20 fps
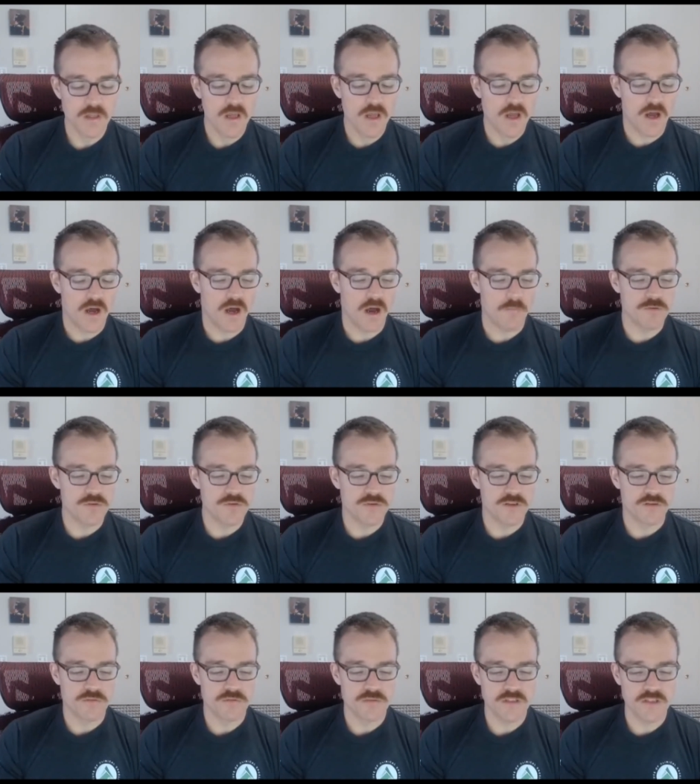um, you
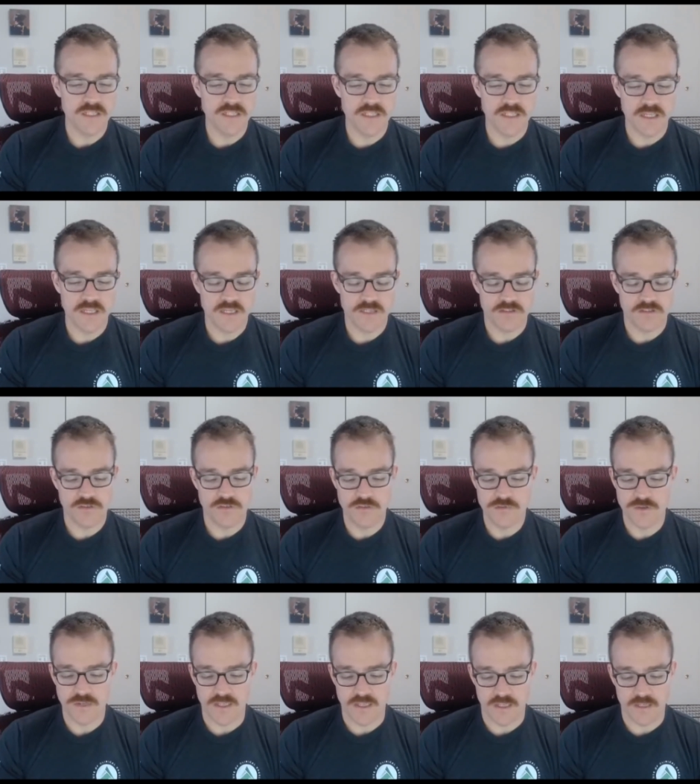can really get
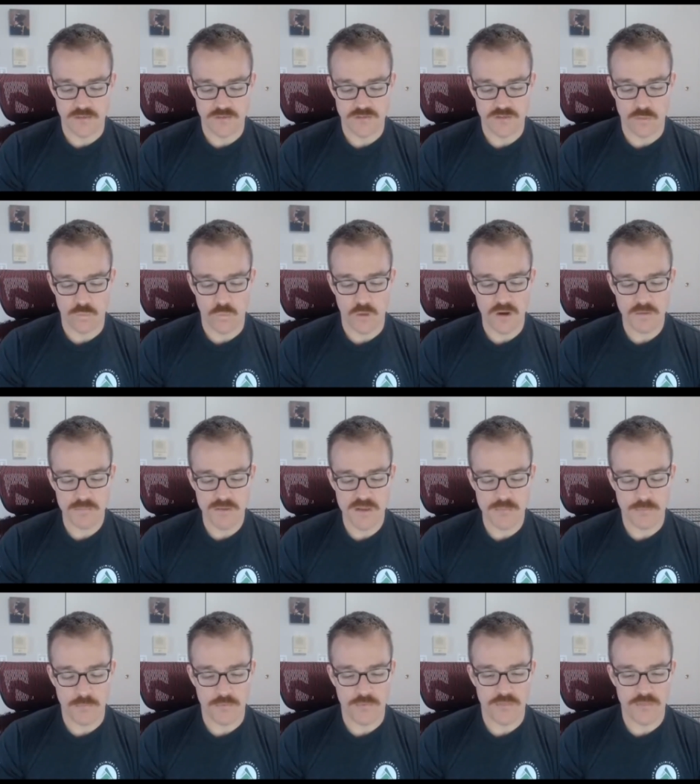cued in to what
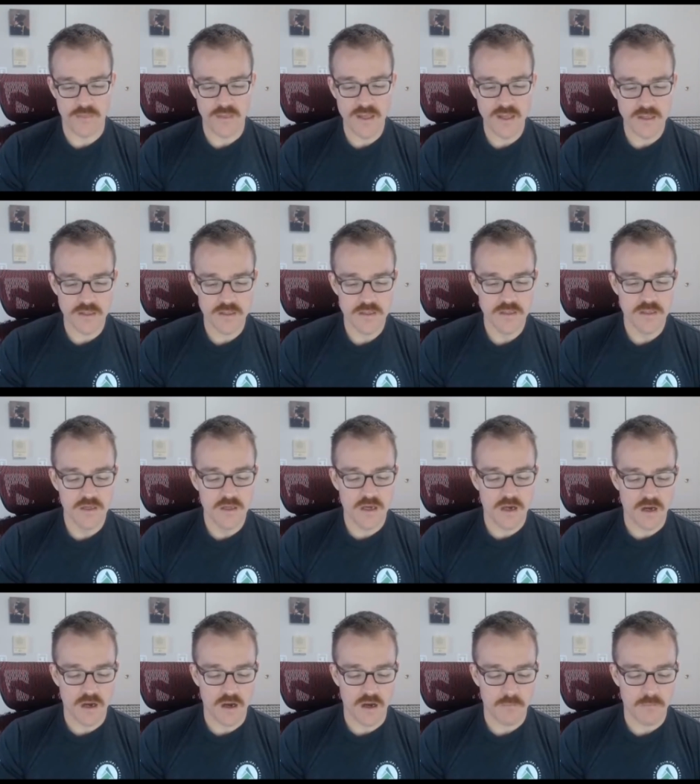people think
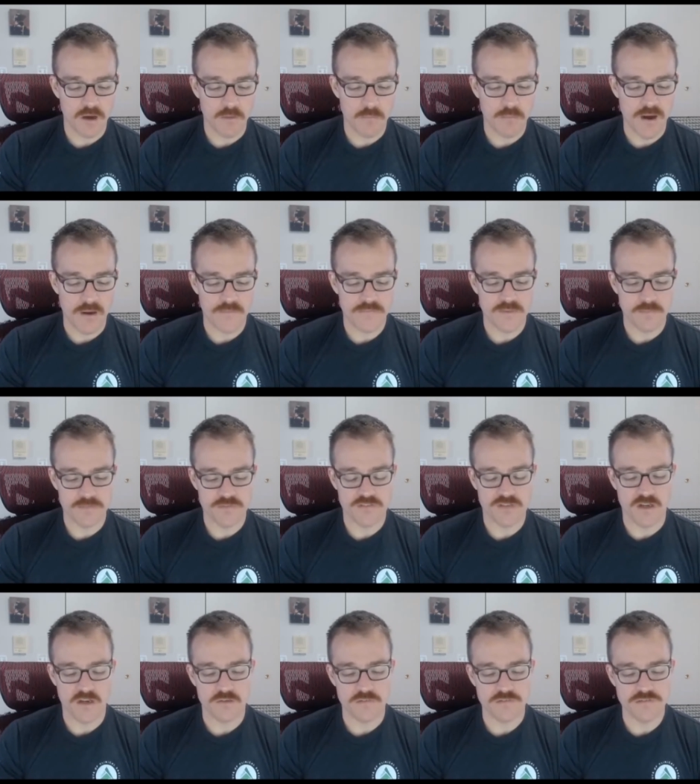um, about
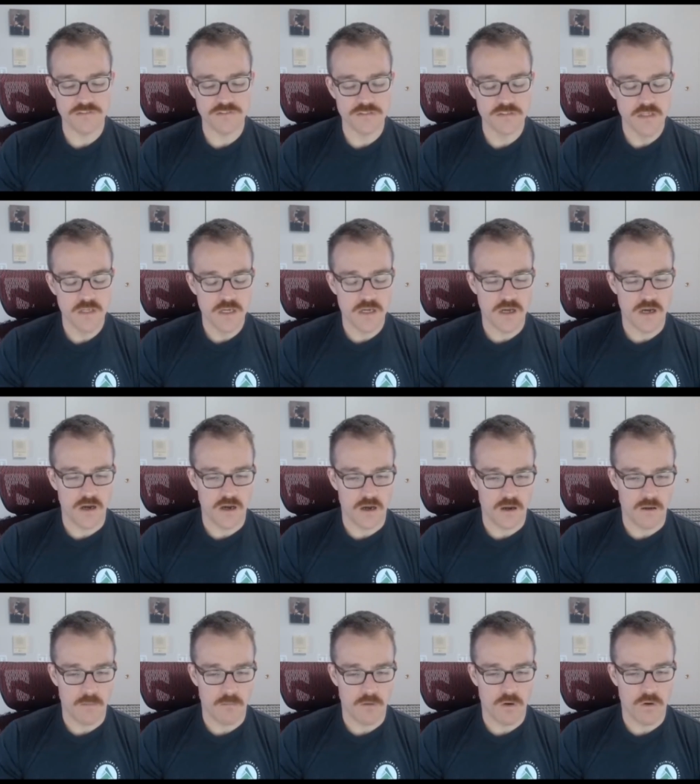themselves um,